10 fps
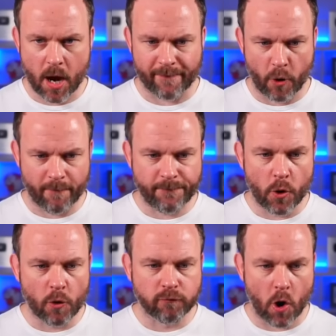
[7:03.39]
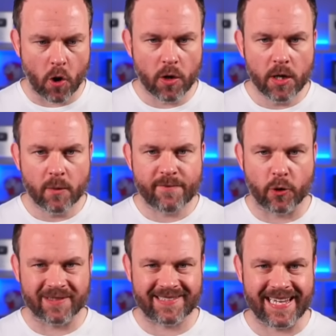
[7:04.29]
I've got 4 wrong. We've
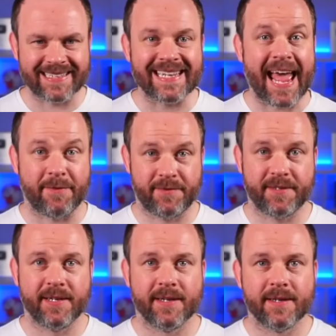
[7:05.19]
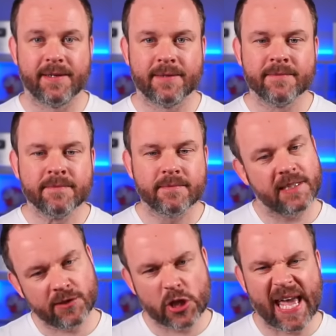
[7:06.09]
got 6 left.
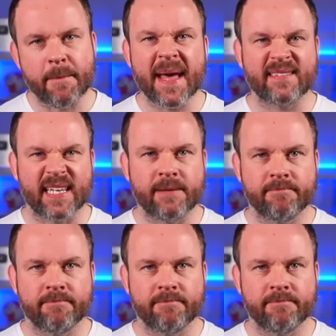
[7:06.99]
This could get messy.